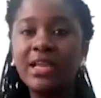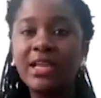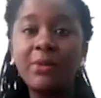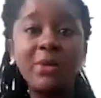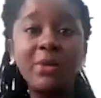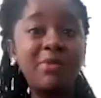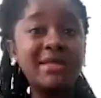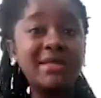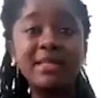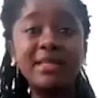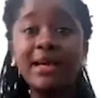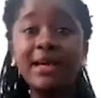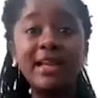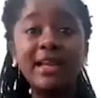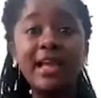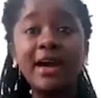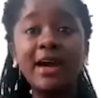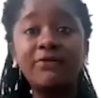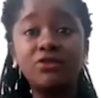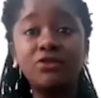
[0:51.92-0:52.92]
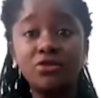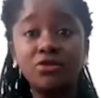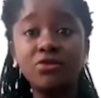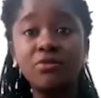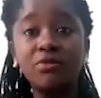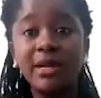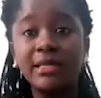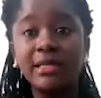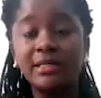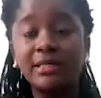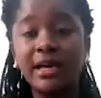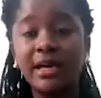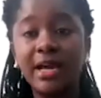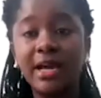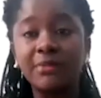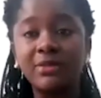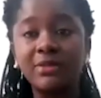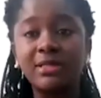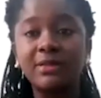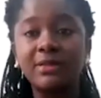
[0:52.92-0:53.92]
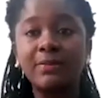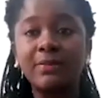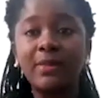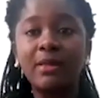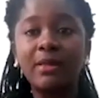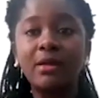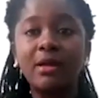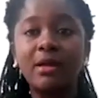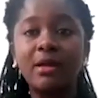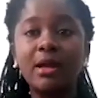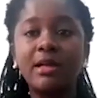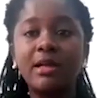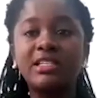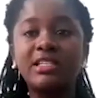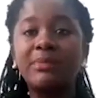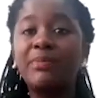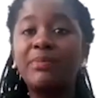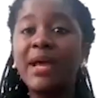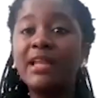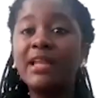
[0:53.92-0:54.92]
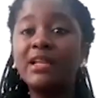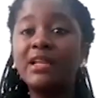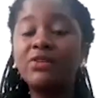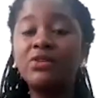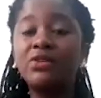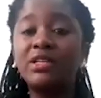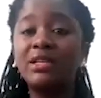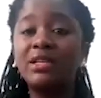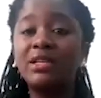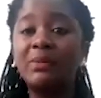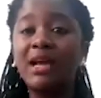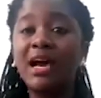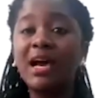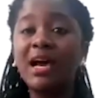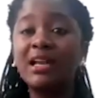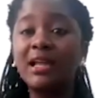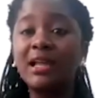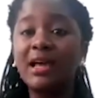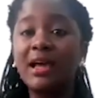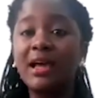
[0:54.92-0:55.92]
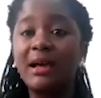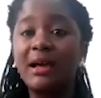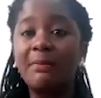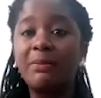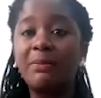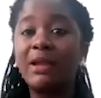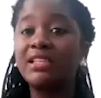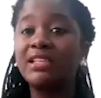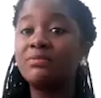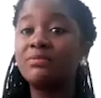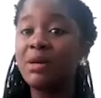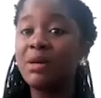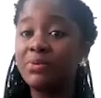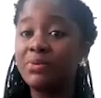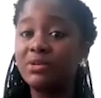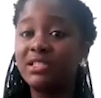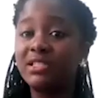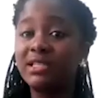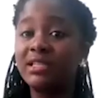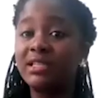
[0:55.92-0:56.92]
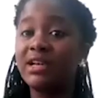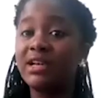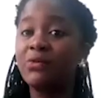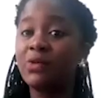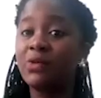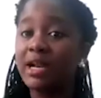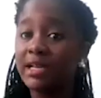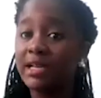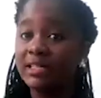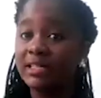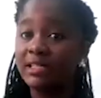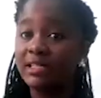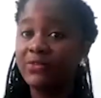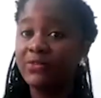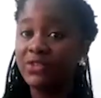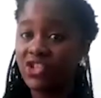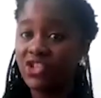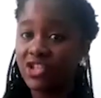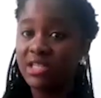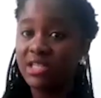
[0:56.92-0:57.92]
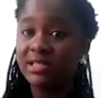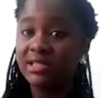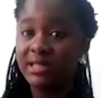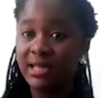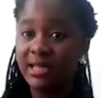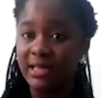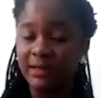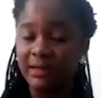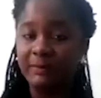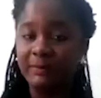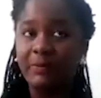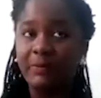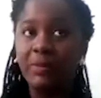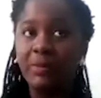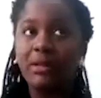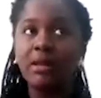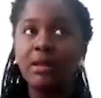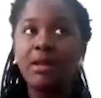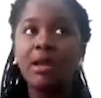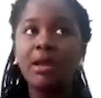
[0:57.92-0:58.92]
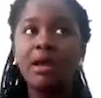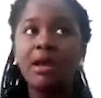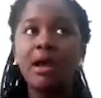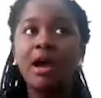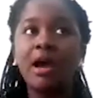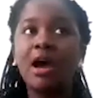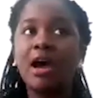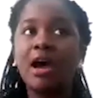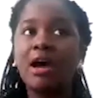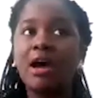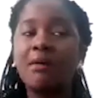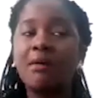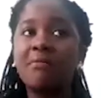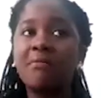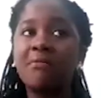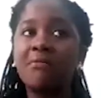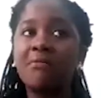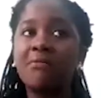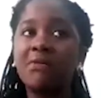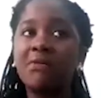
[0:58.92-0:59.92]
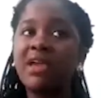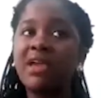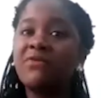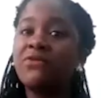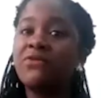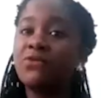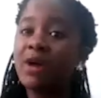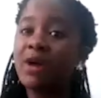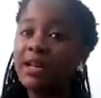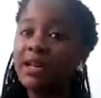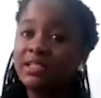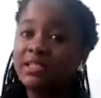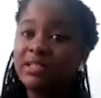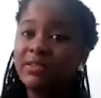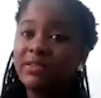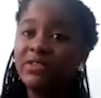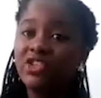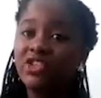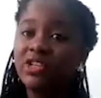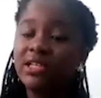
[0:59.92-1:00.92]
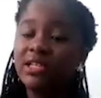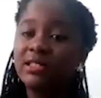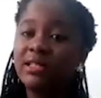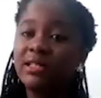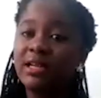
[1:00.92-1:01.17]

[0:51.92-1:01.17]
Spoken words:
we basically have two main types, depending on the blood plasma protein that one is deficient in. If one is deficient in